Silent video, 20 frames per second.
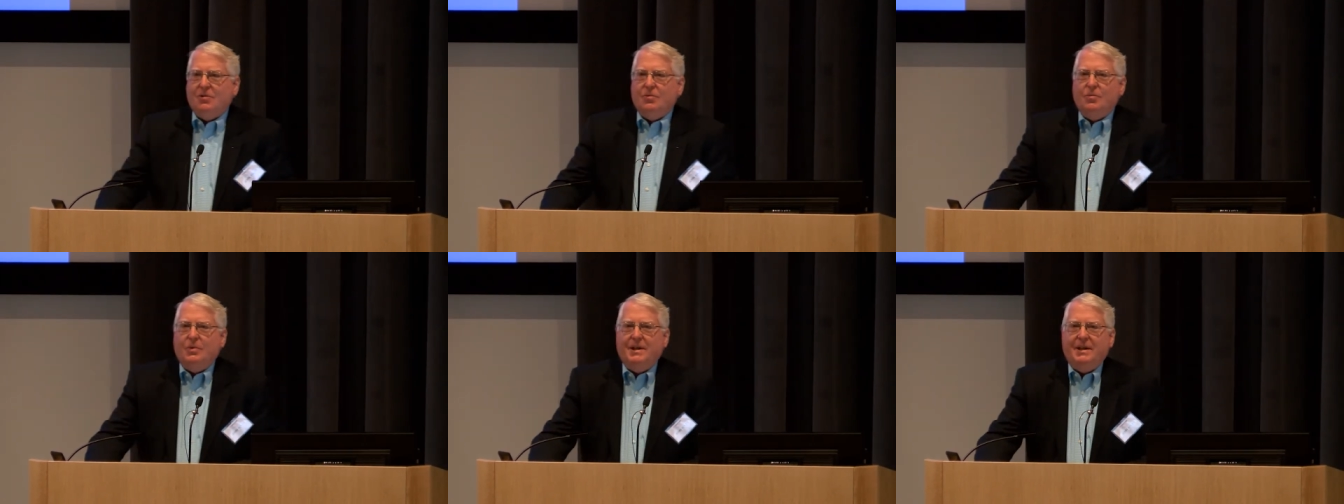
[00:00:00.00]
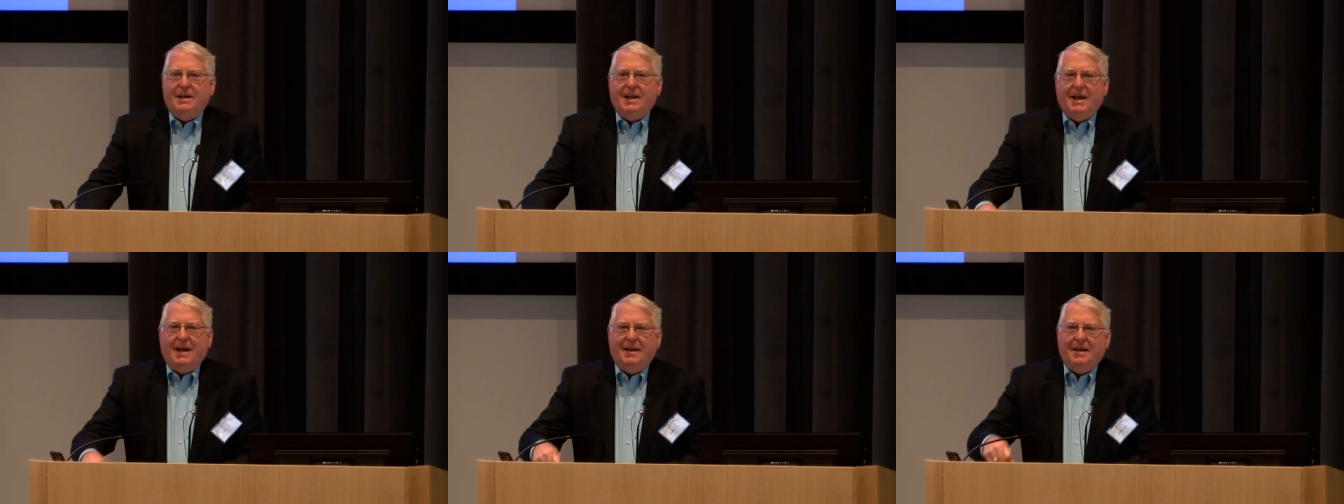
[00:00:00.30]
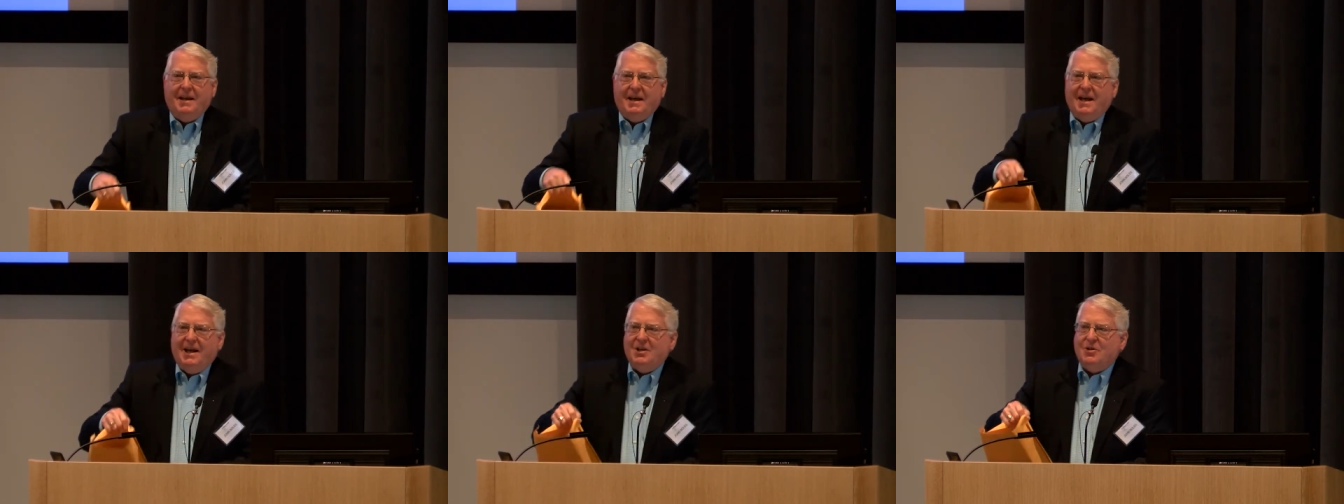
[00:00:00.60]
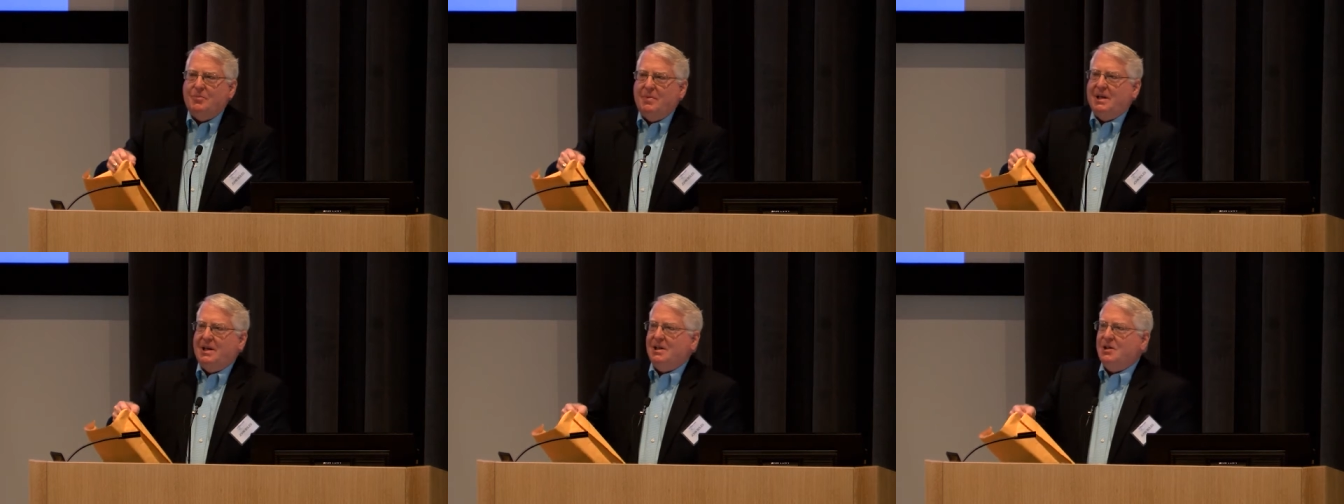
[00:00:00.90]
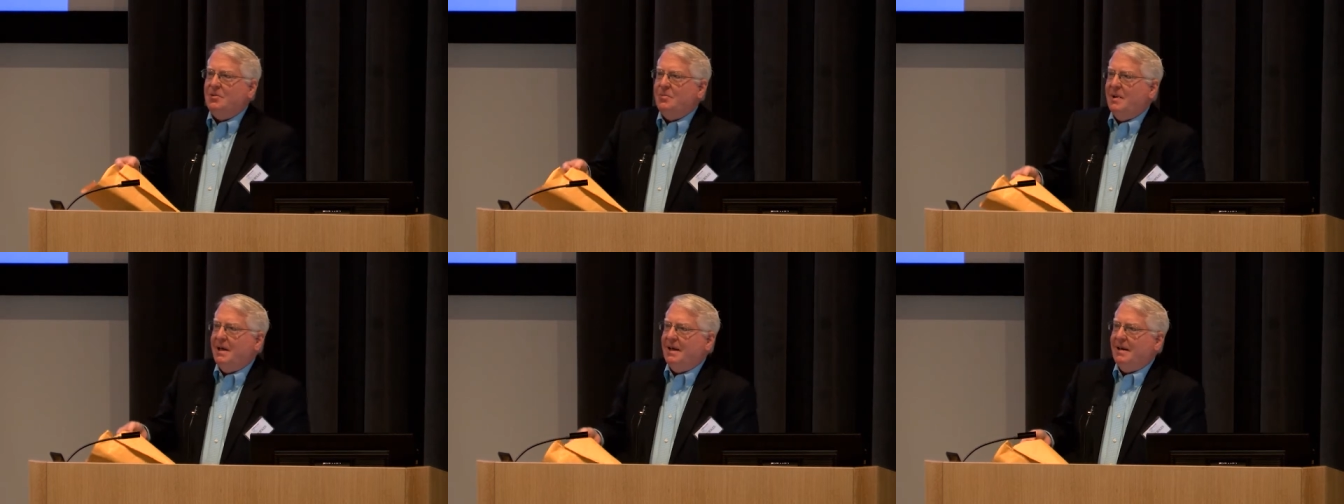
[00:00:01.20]
when Dan asked me to
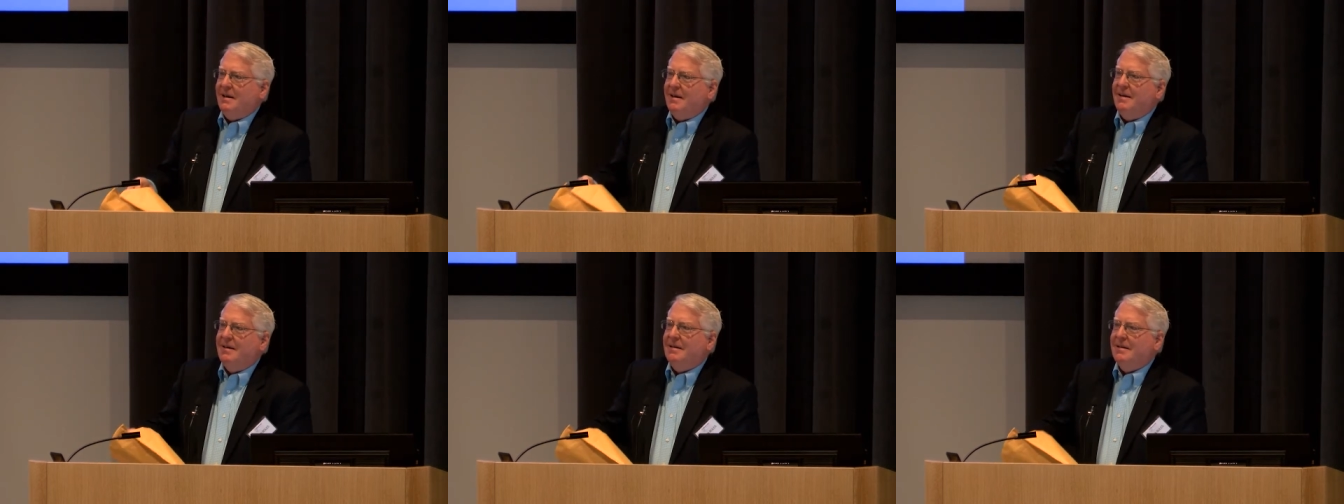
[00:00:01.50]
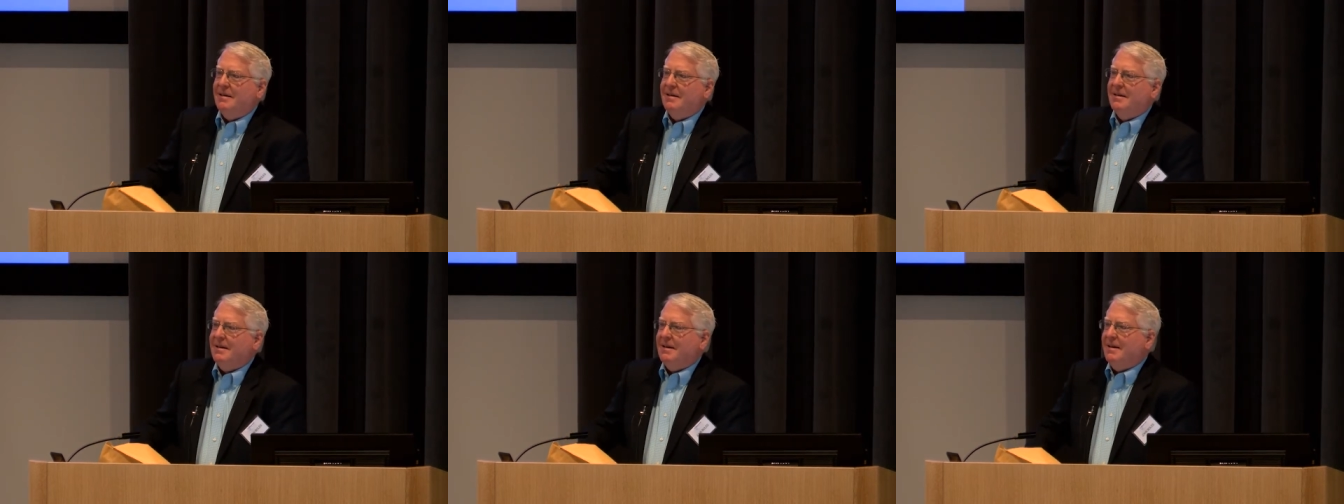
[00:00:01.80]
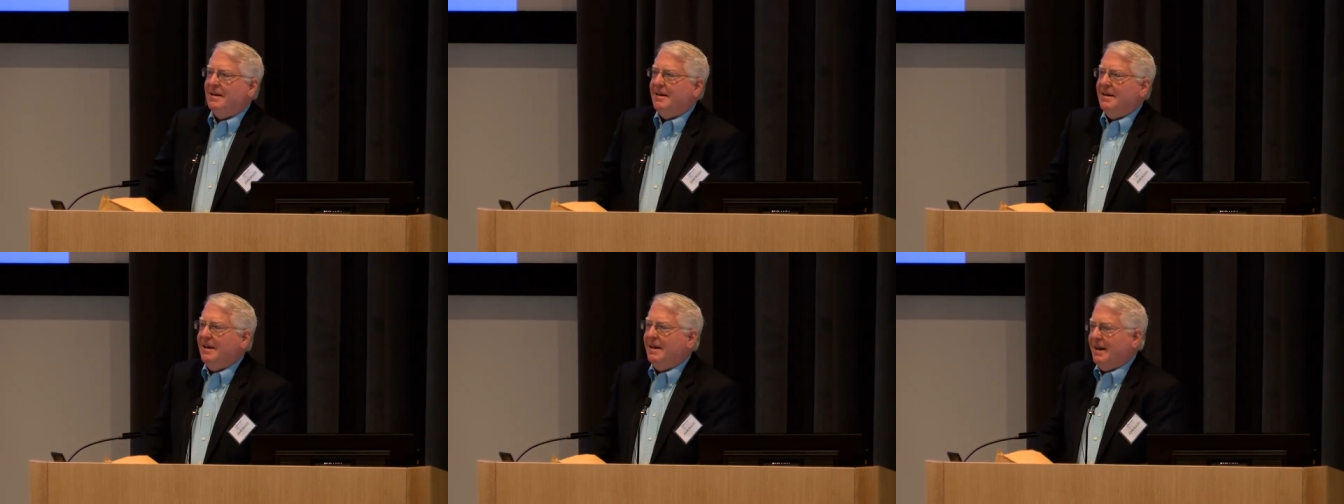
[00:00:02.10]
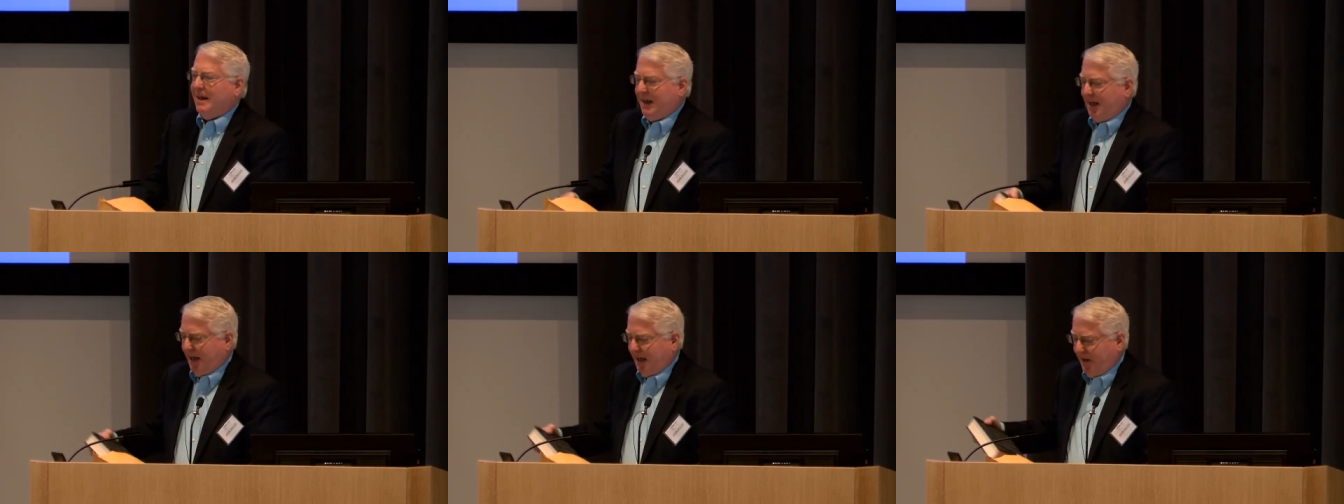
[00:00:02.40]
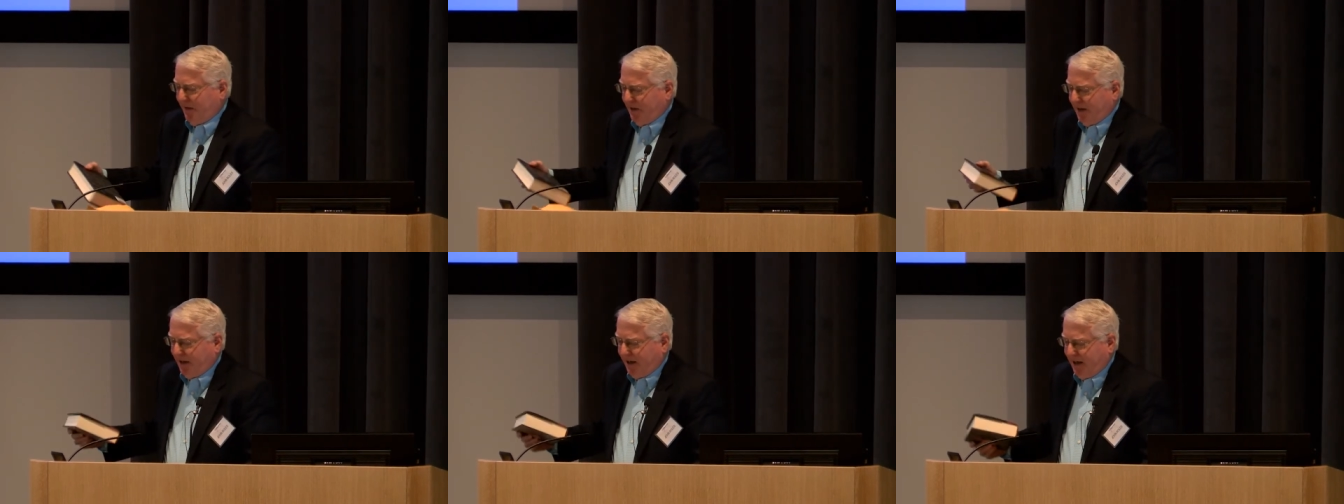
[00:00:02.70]
speak,
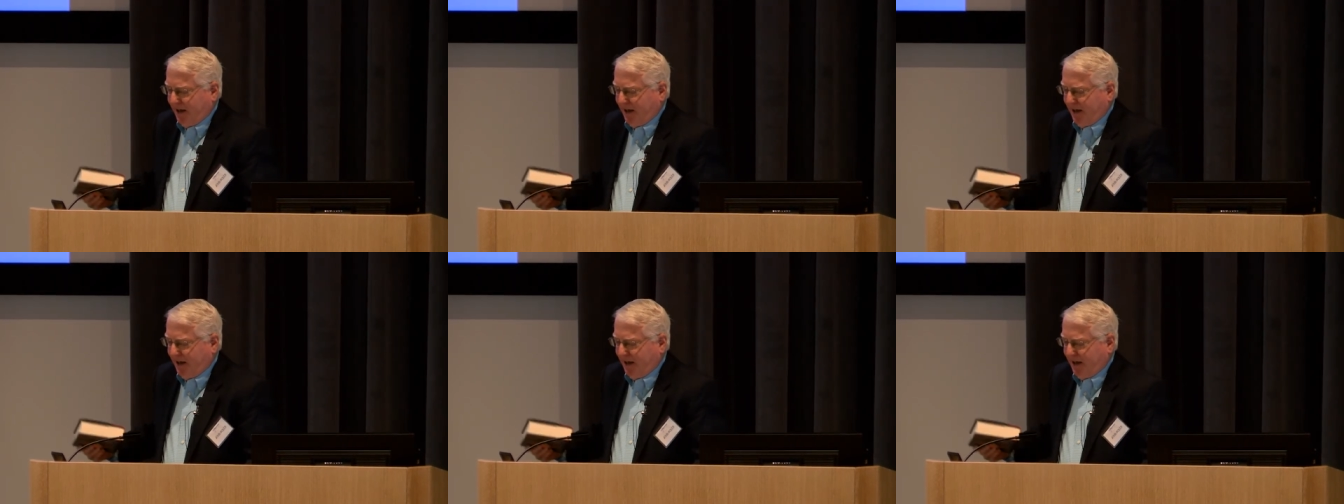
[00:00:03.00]
he